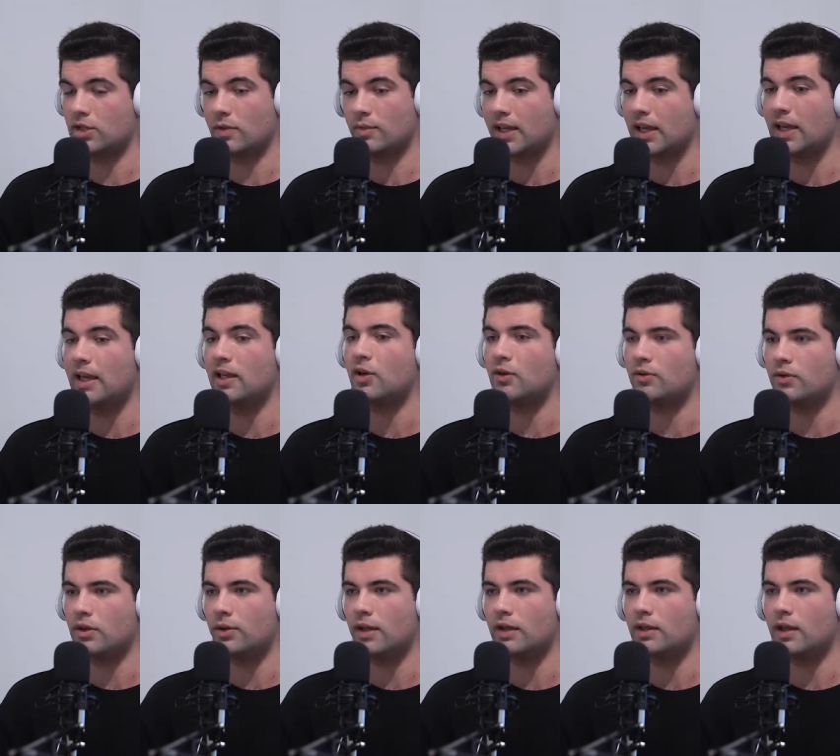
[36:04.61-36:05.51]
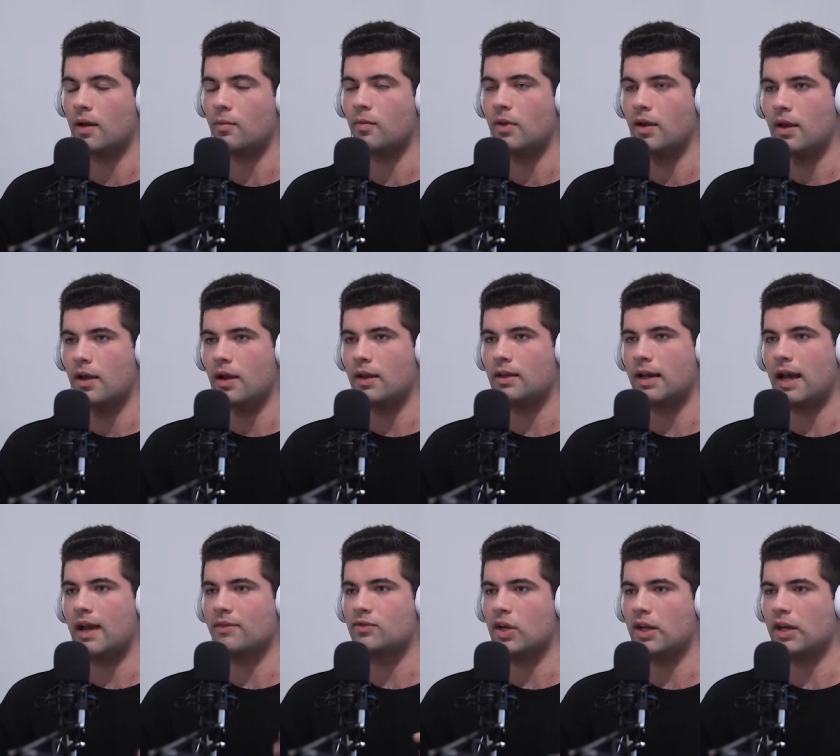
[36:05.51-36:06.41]
I'm like interviewing them, and then
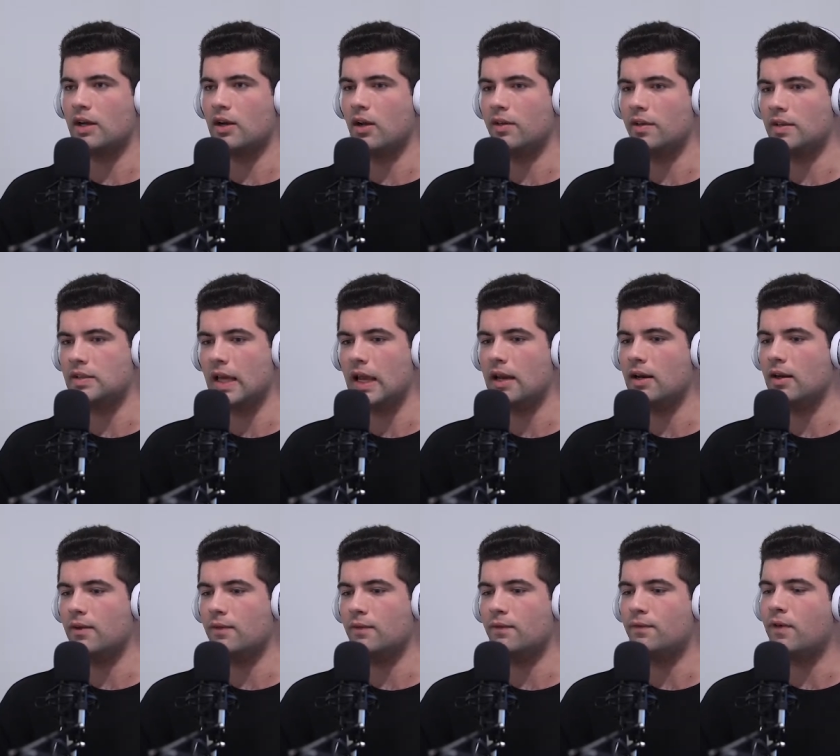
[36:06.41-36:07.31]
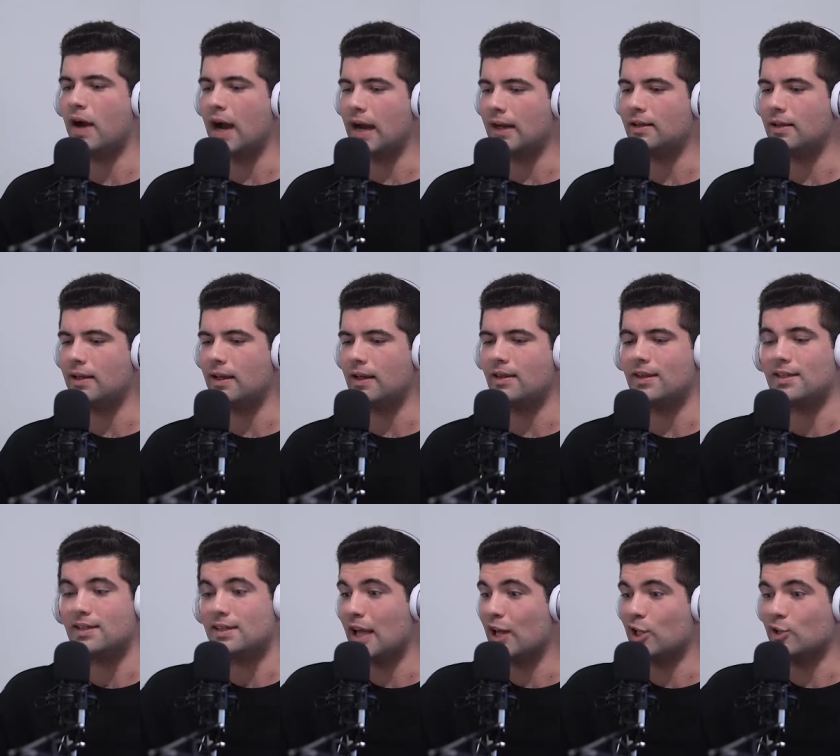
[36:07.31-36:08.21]
after I get all the data, finally the
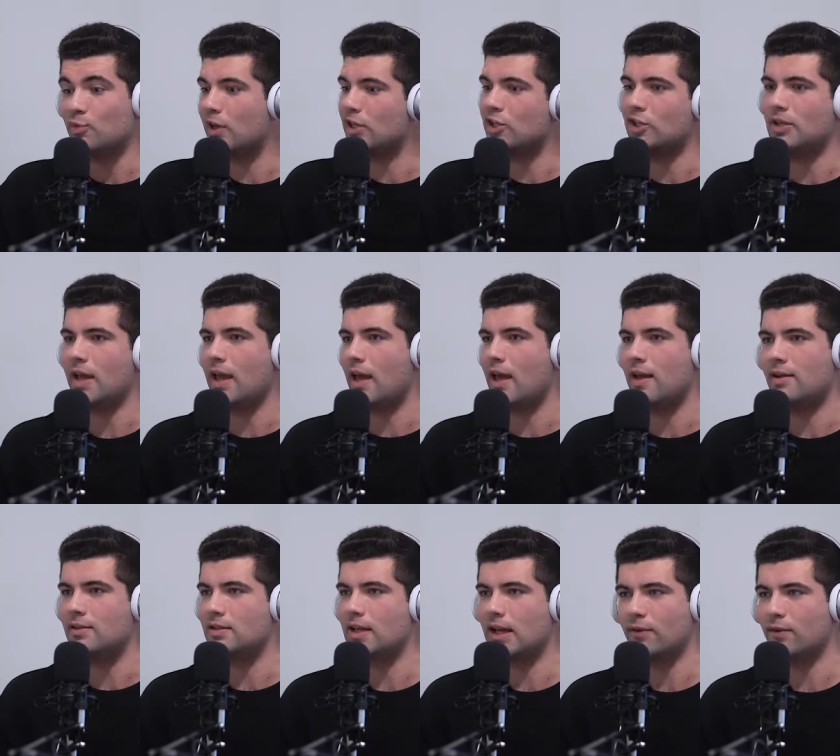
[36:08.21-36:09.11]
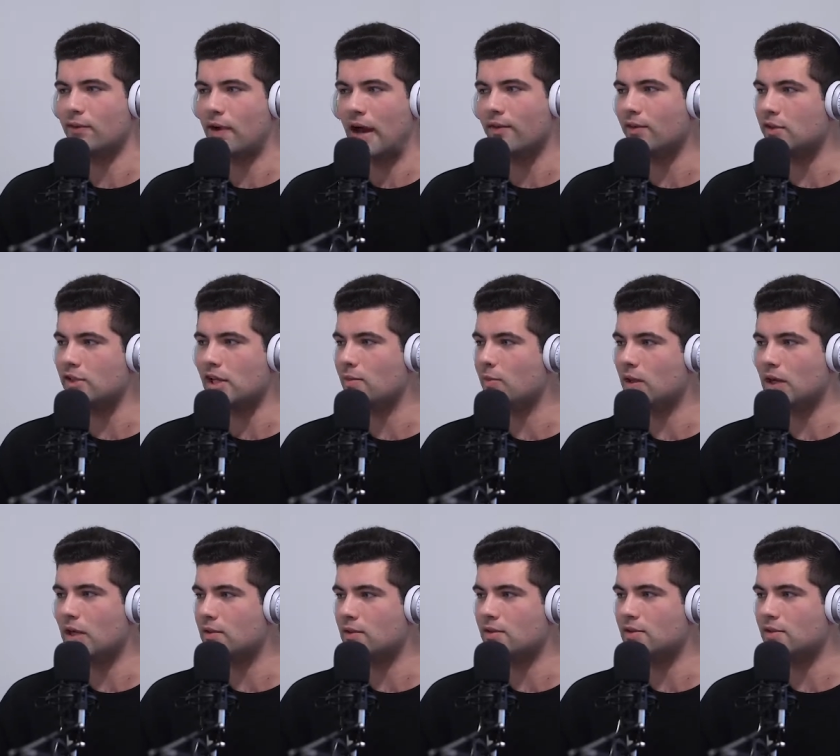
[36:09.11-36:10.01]
sales pitch at the end is like 5 or 10
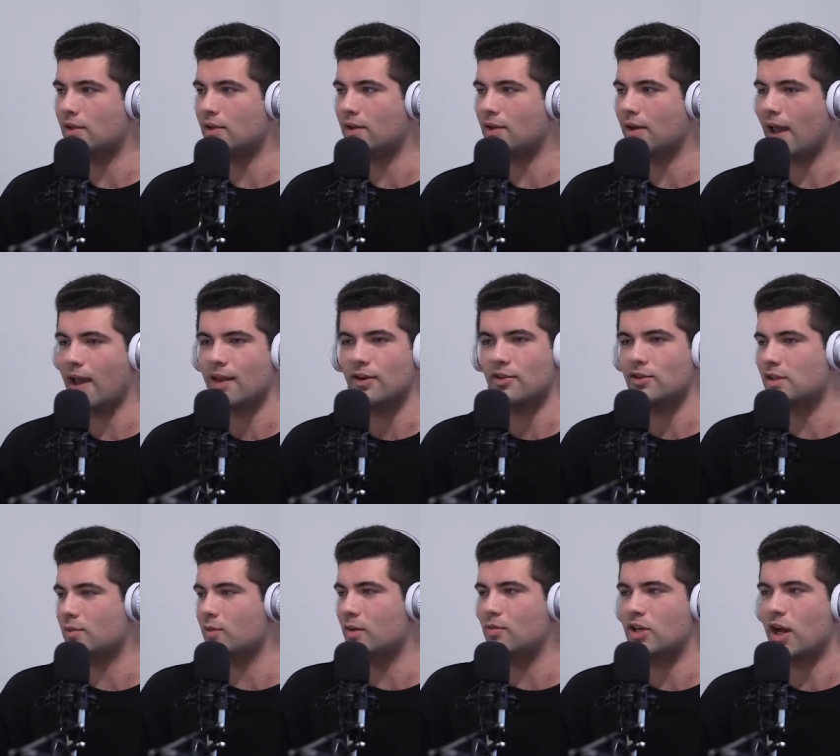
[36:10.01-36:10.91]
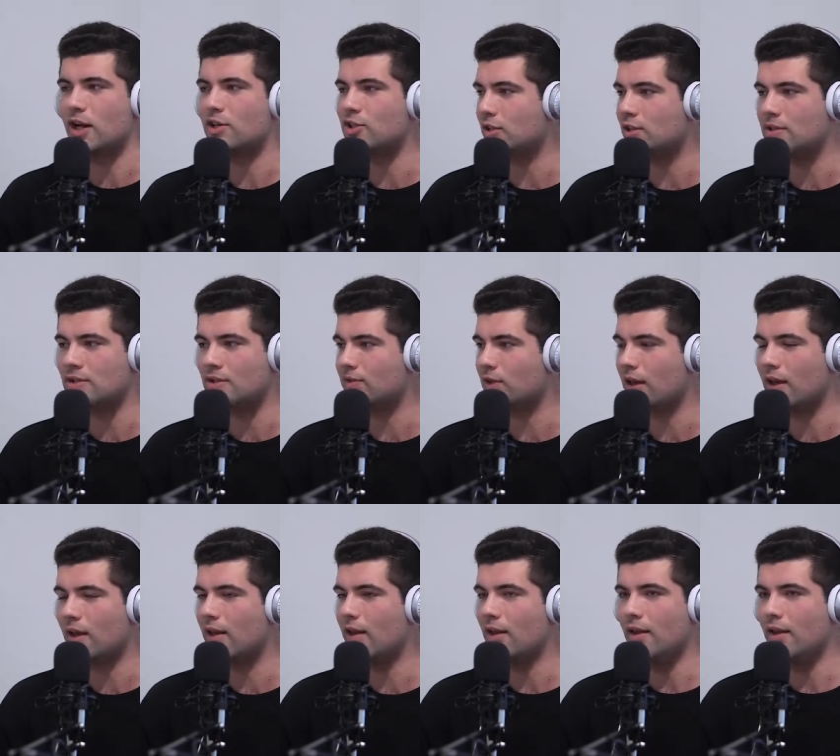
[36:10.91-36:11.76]
minutes, and then handle some objections if they